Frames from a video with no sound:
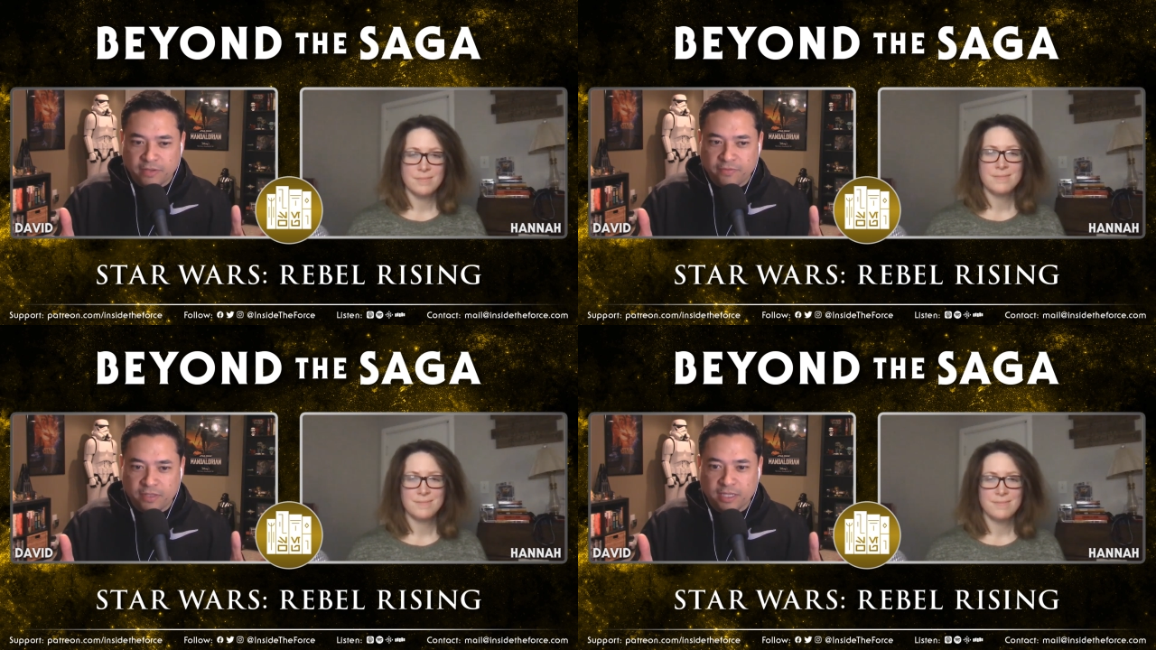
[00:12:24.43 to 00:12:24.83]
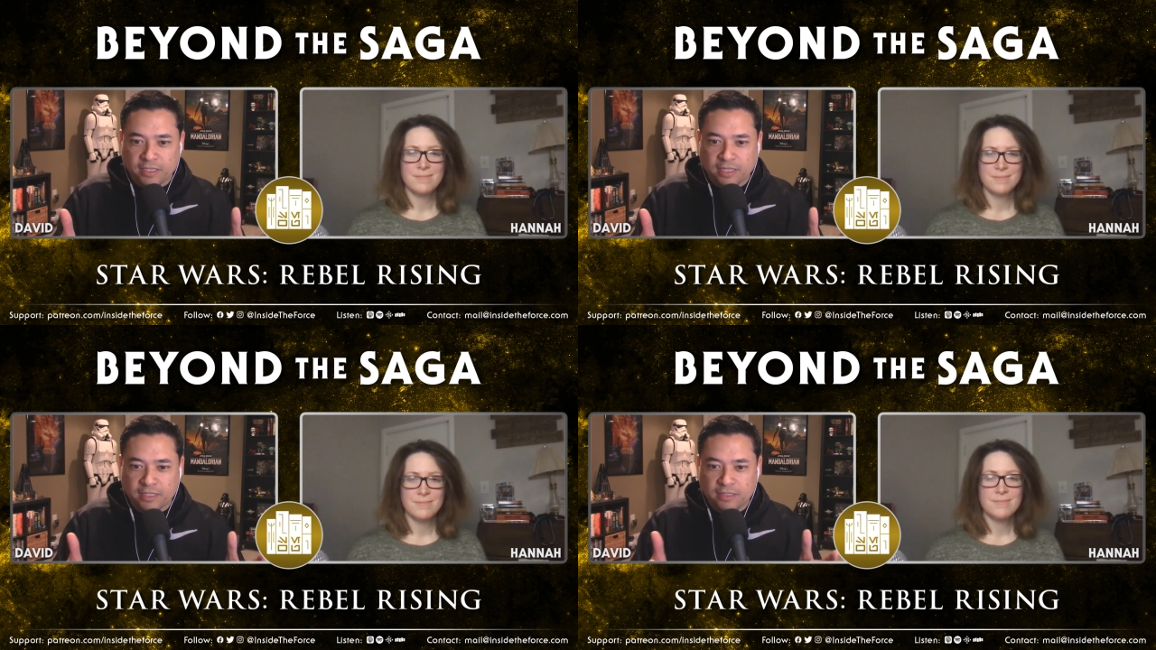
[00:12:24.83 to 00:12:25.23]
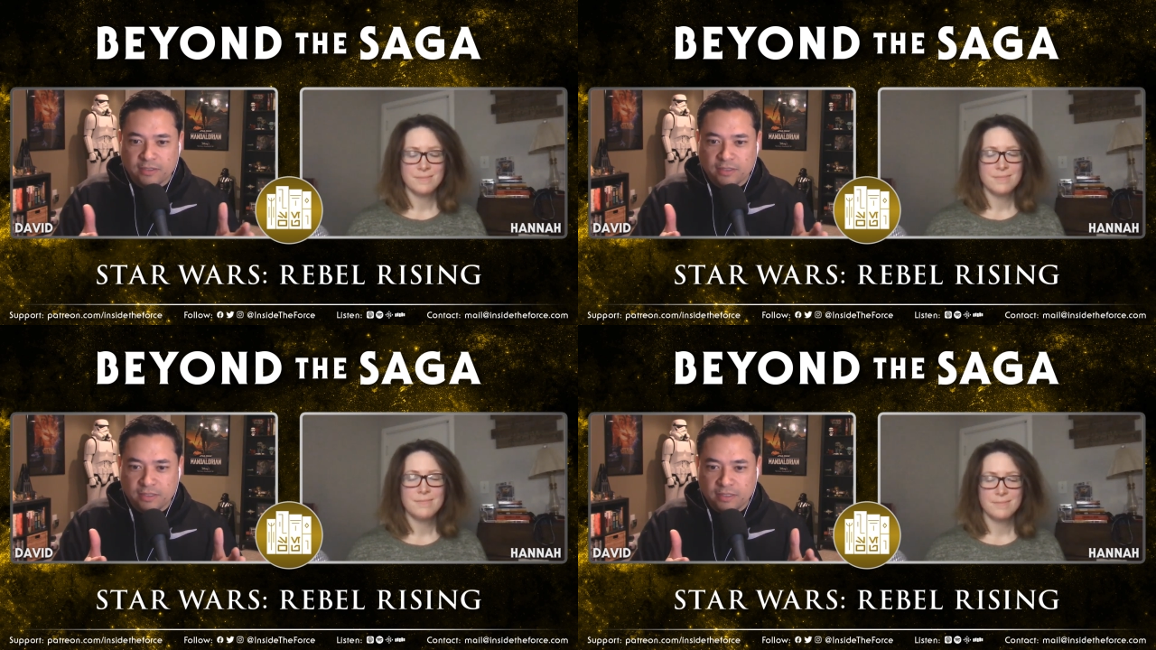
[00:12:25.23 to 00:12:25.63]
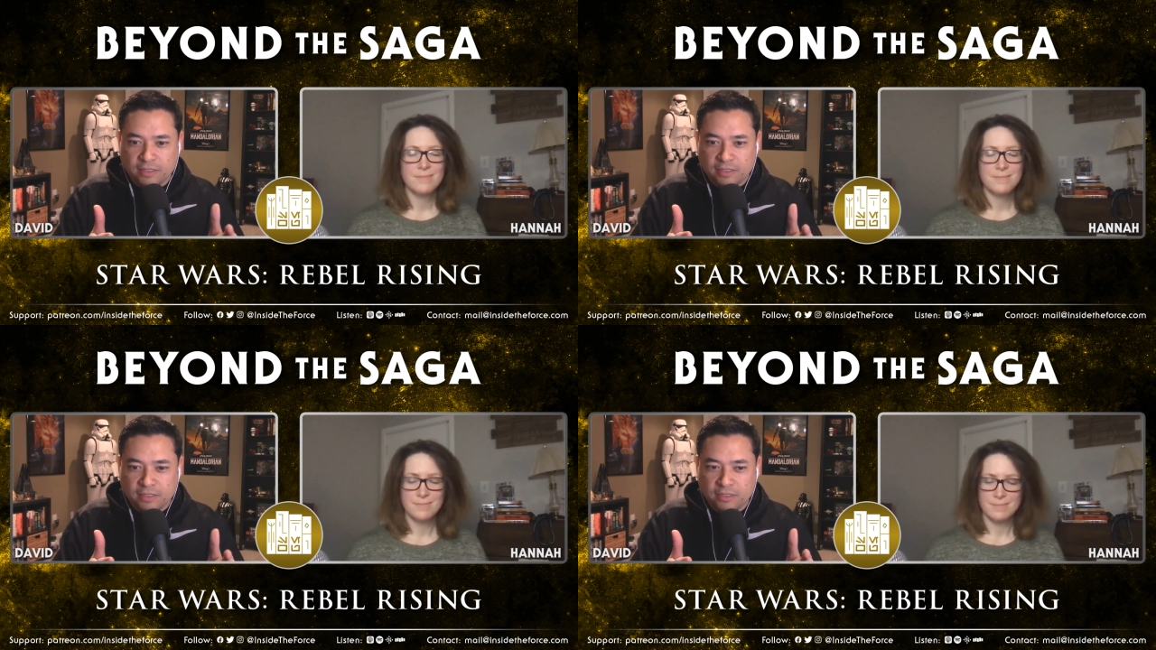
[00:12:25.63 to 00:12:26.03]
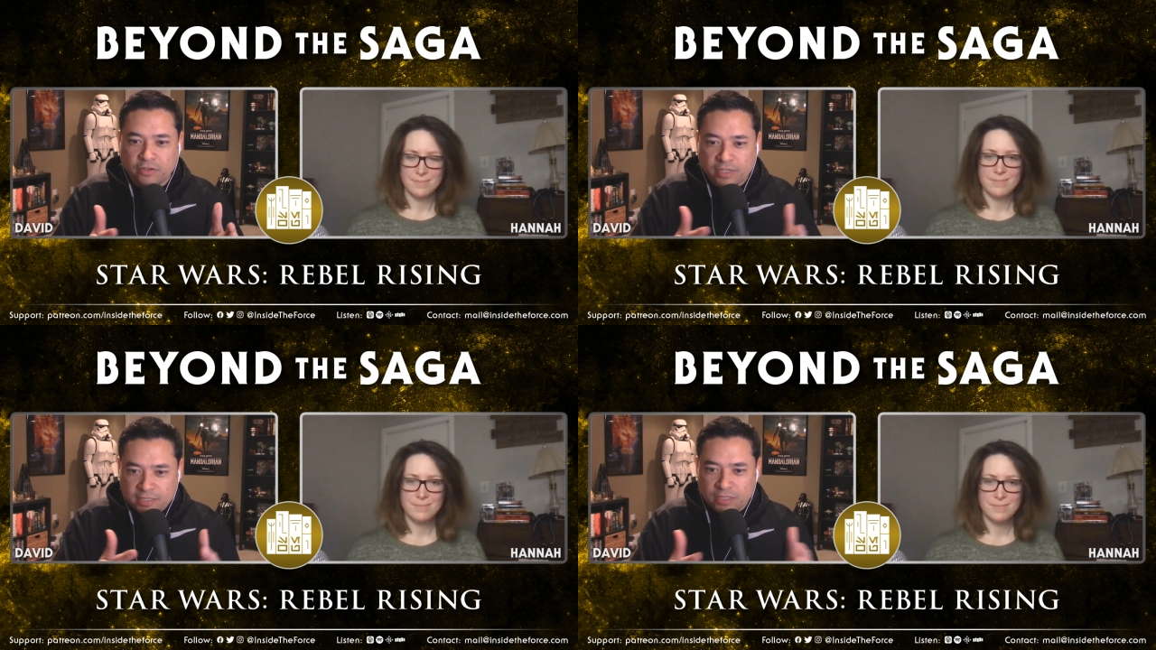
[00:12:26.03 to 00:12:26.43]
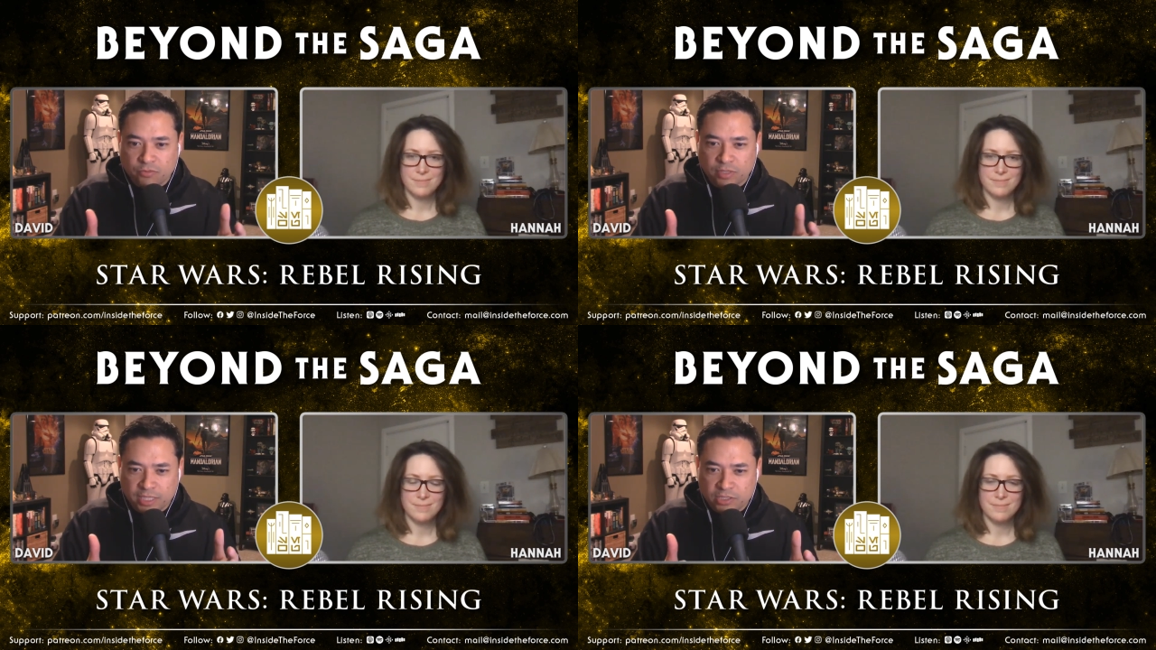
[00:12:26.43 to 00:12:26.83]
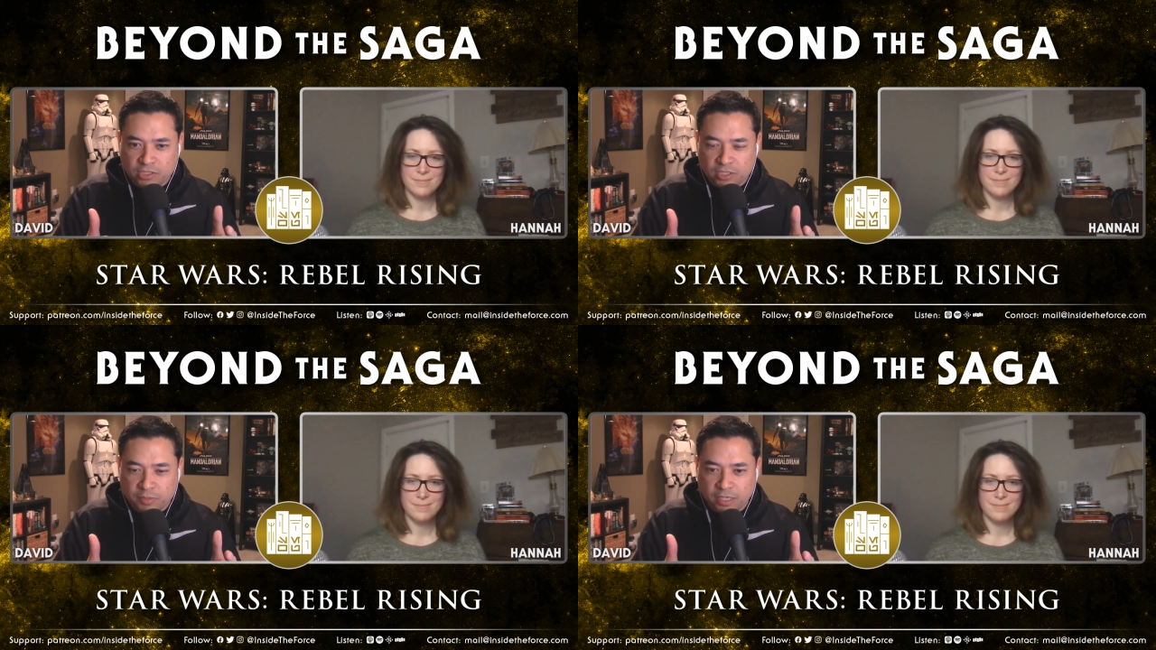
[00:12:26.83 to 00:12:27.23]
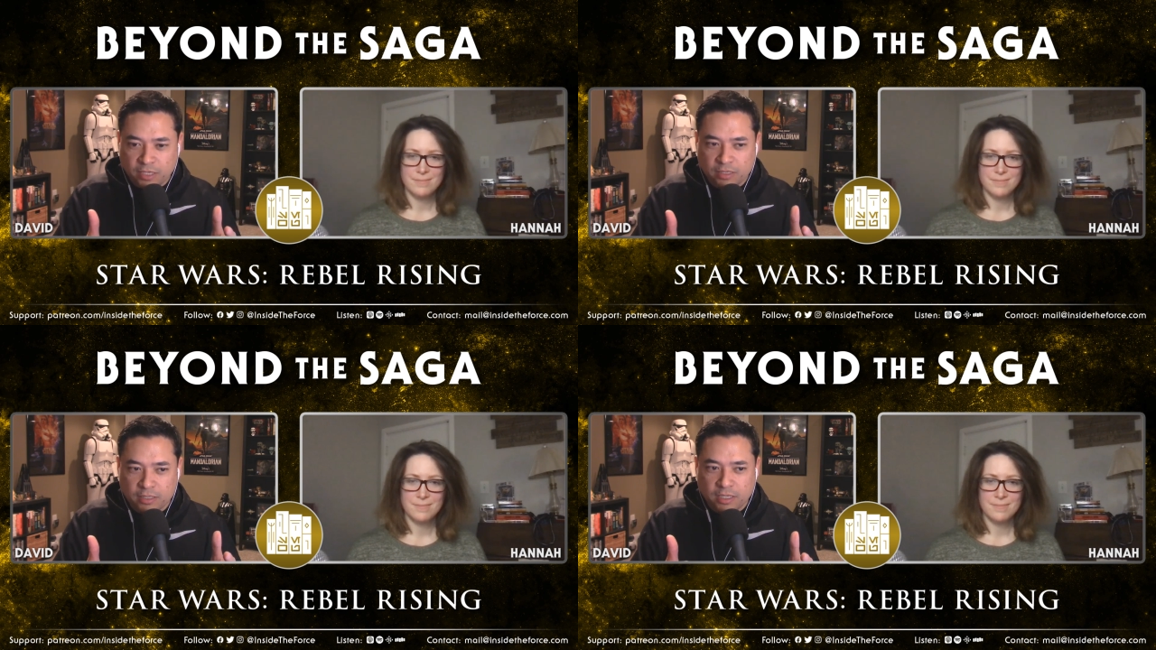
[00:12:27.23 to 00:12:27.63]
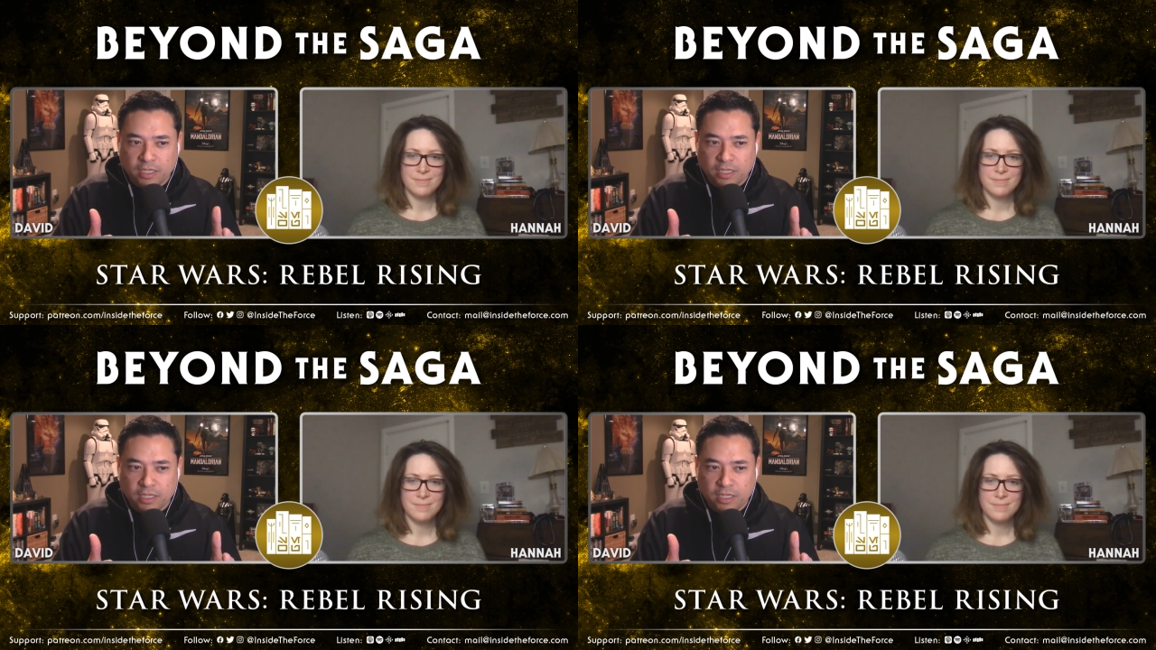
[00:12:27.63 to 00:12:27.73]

Speaker 1: I feel like like you, you, there is a relationship there,